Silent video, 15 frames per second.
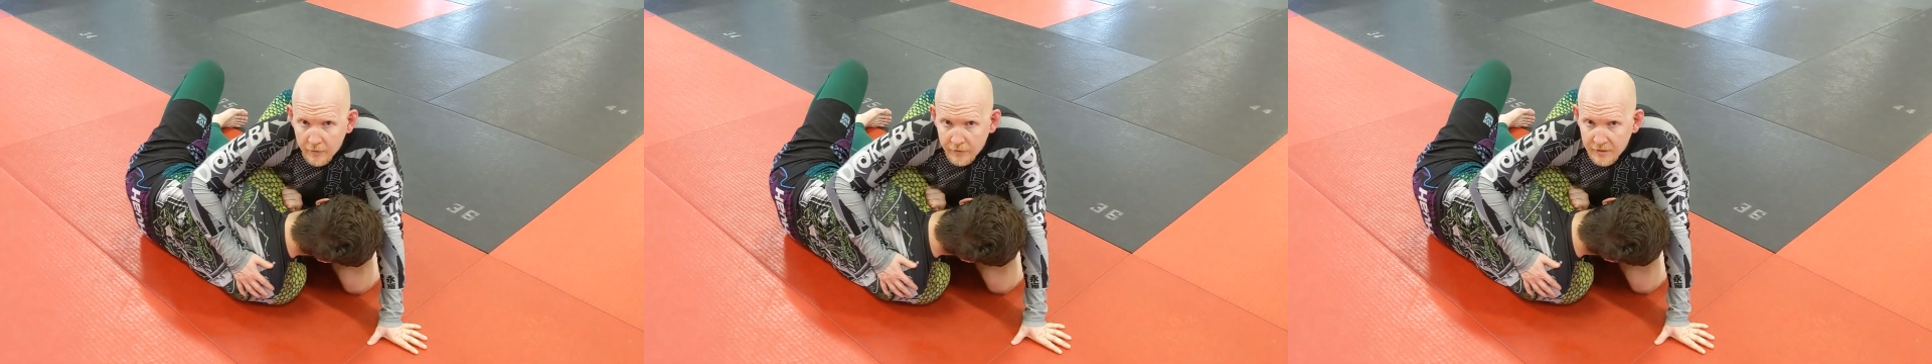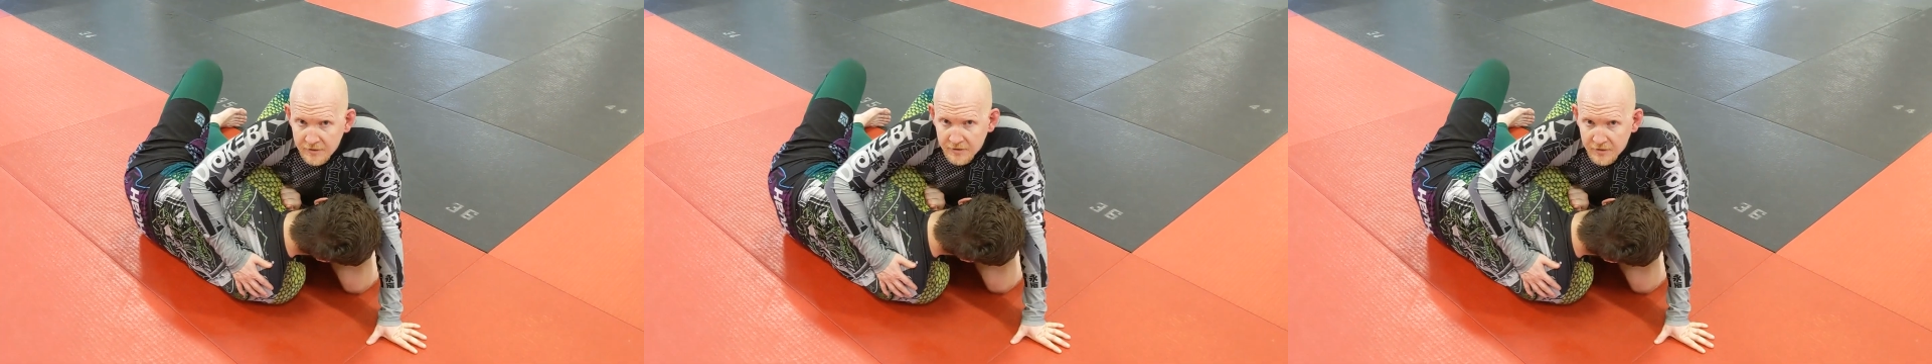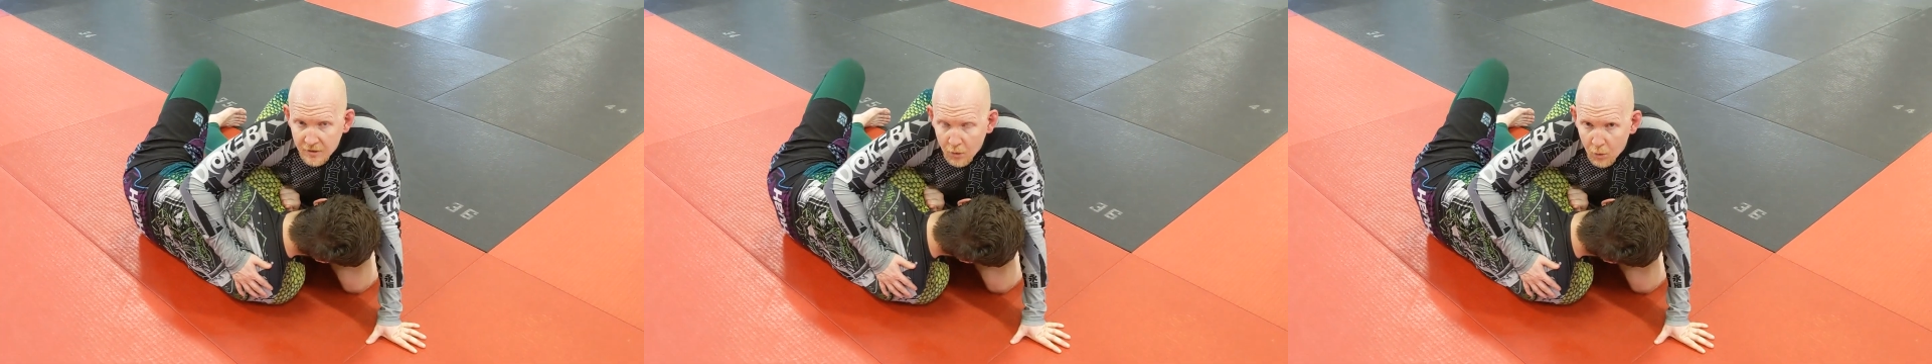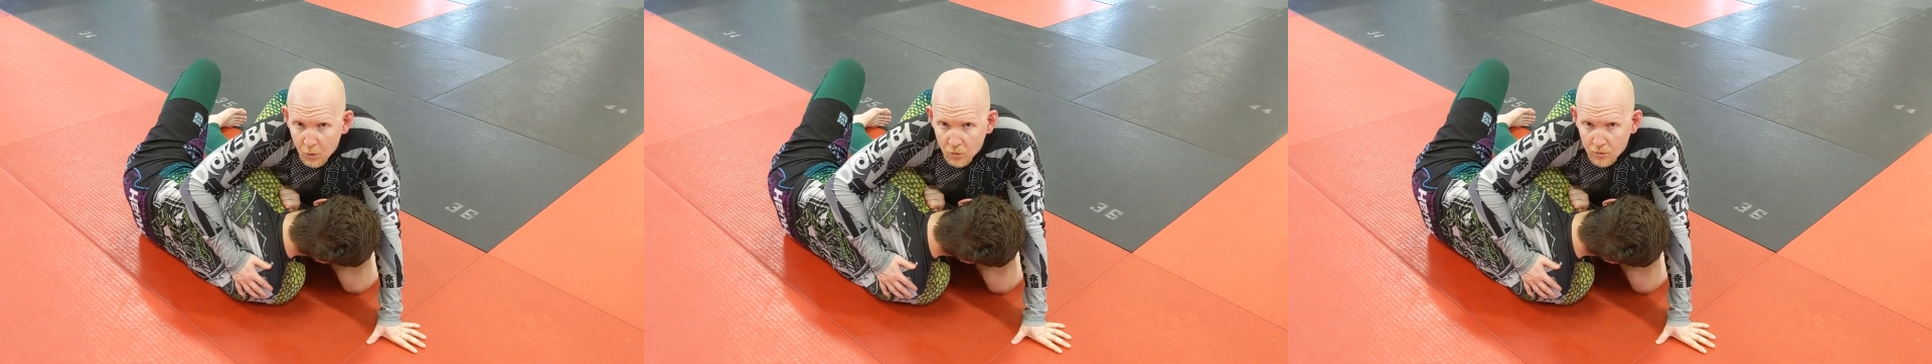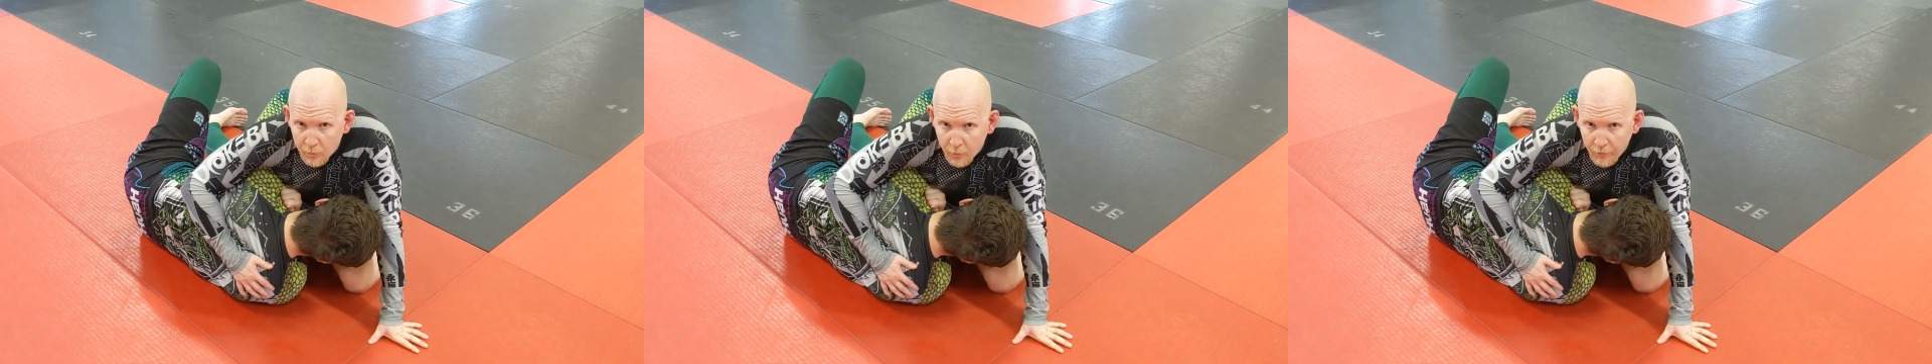this is
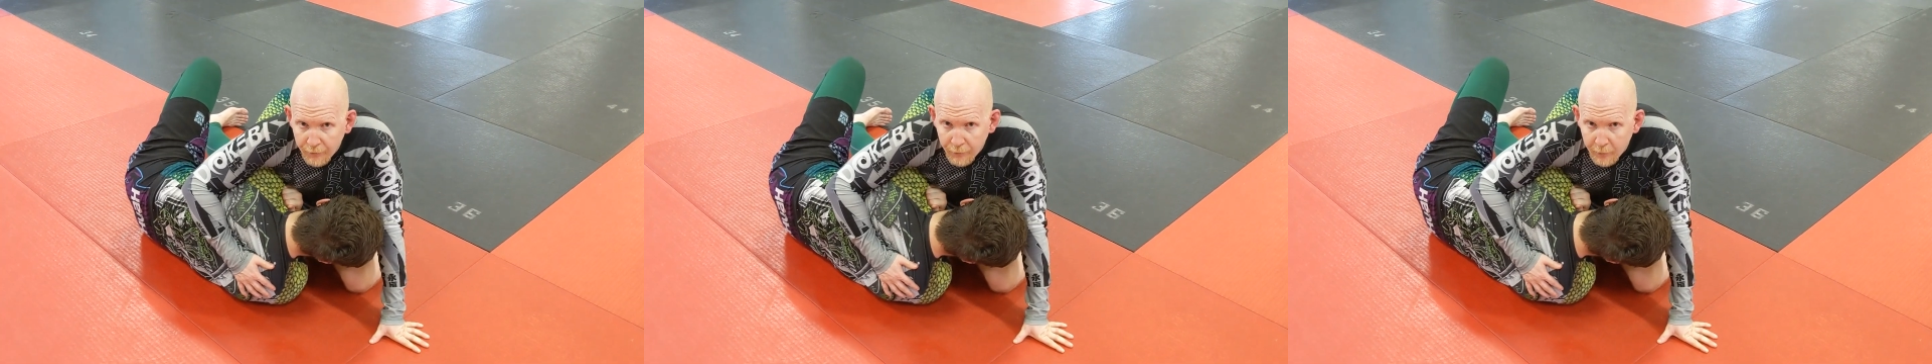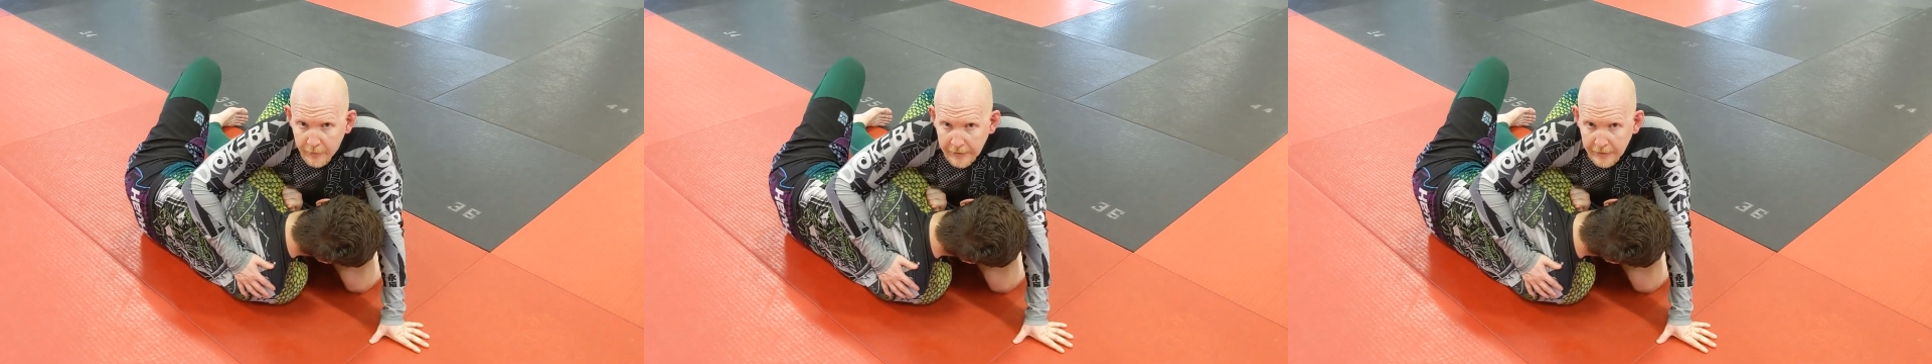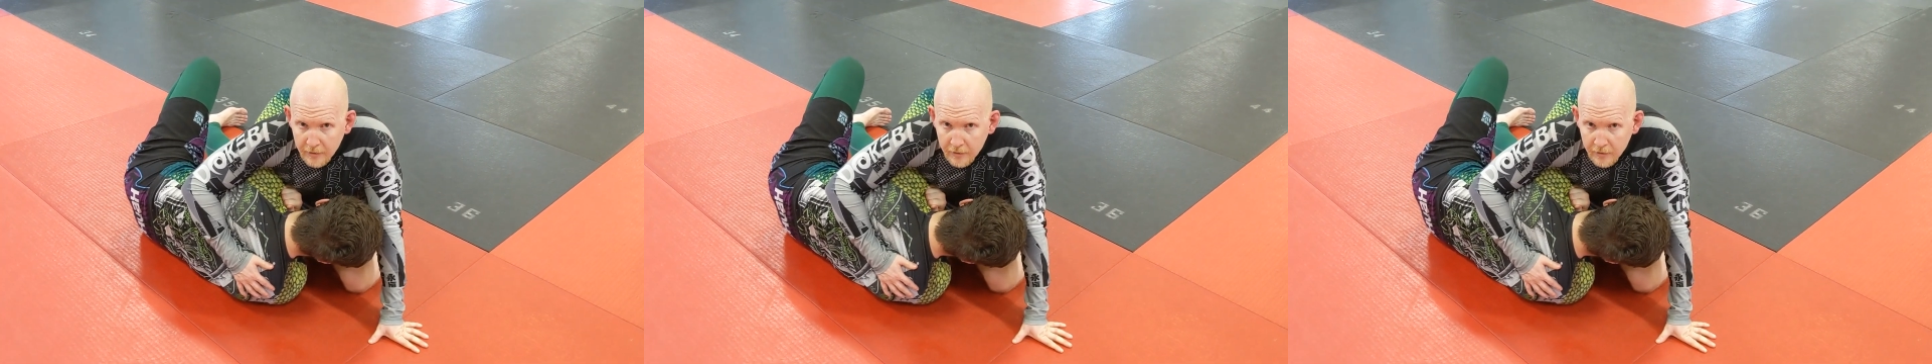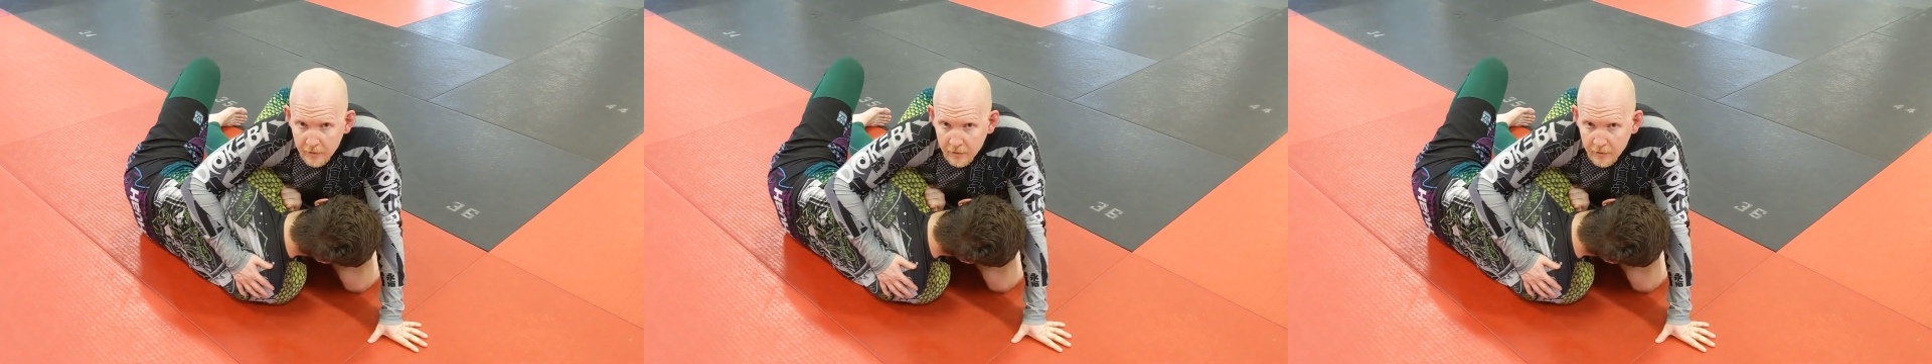horrible for me.